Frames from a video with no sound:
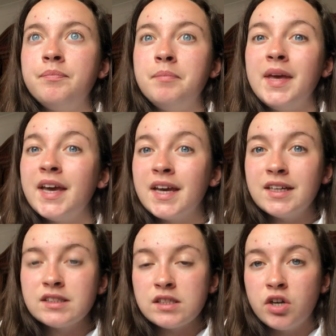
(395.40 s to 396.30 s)
being in
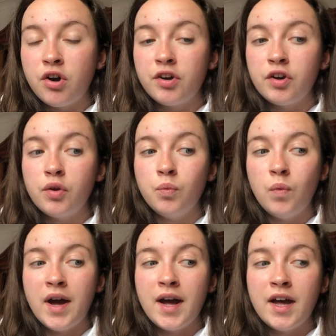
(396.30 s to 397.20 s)
a scenario
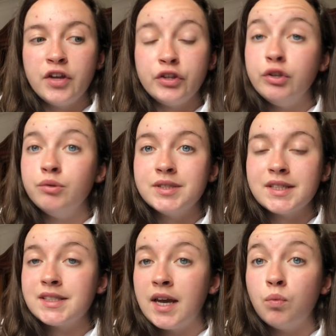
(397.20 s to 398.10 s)
where you
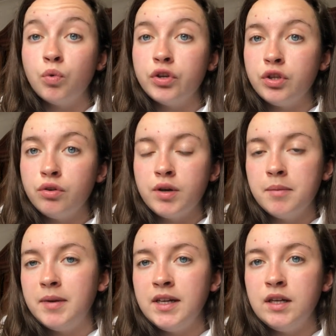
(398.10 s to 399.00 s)
dictate what you
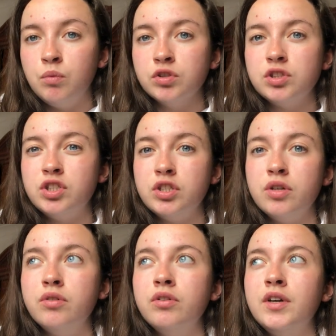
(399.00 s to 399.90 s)
completely want to
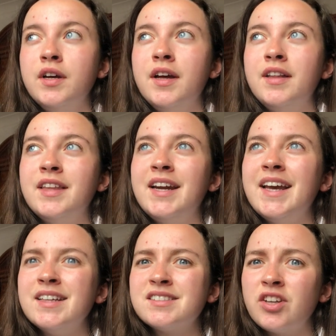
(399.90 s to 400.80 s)
do, that it
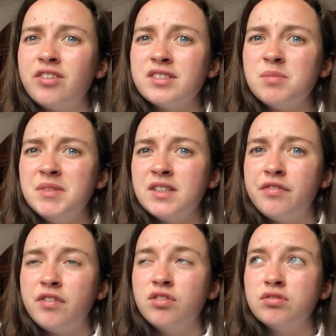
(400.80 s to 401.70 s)
is going to be
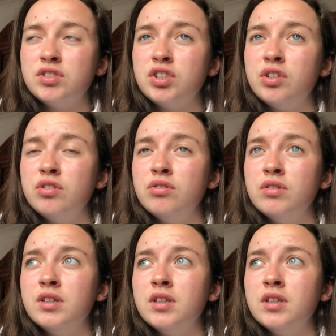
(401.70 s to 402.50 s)
difficult to